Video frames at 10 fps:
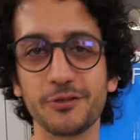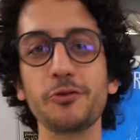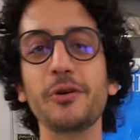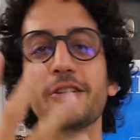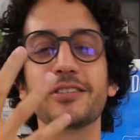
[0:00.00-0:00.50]
Do
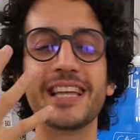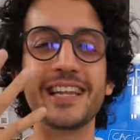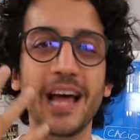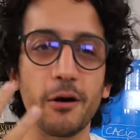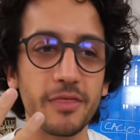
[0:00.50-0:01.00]
you
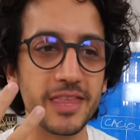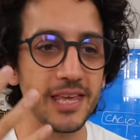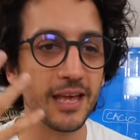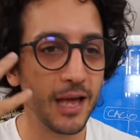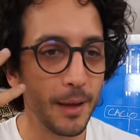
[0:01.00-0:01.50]
understand now
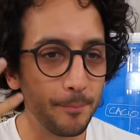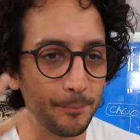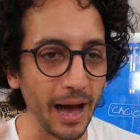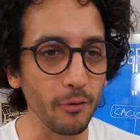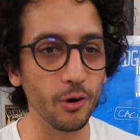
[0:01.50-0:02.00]
the
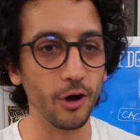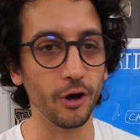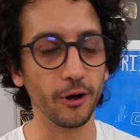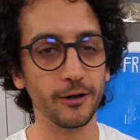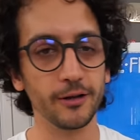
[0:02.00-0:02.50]

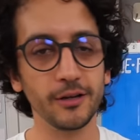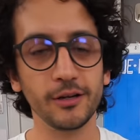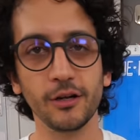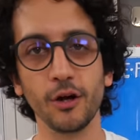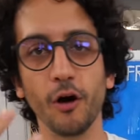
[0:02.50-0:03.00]
power
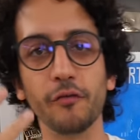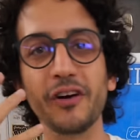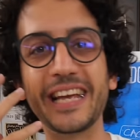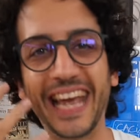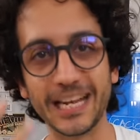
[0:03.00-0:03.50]

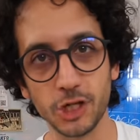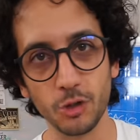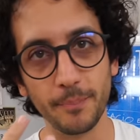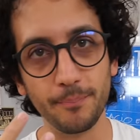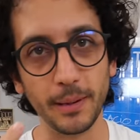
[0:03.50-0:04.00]
of
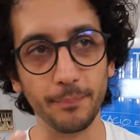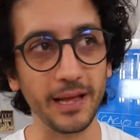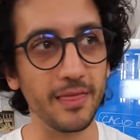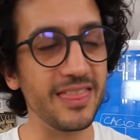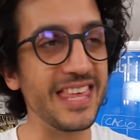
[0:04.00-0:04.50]
Cacio e
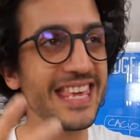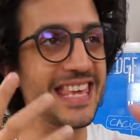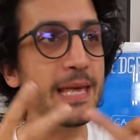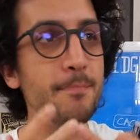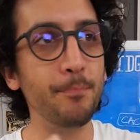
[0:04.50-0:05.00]
Pepe?
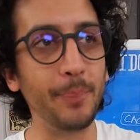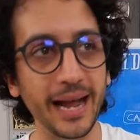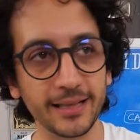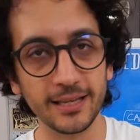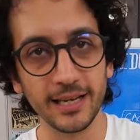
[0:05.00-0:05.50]
The
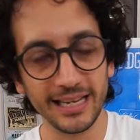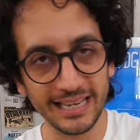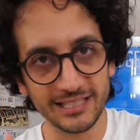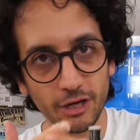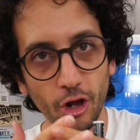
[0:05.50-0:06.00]
impact
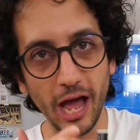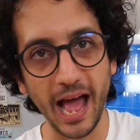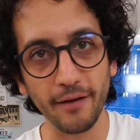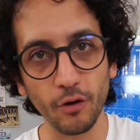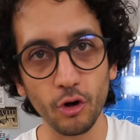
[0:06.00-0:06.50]
it's gonna
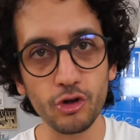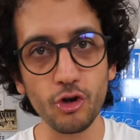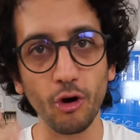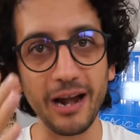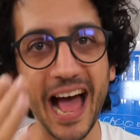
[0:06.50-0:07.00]
have on
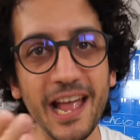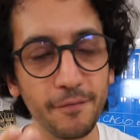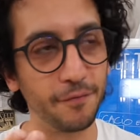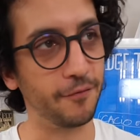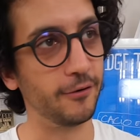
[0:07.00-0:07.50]
your
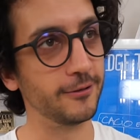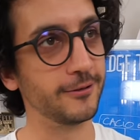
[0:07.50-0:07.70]
life.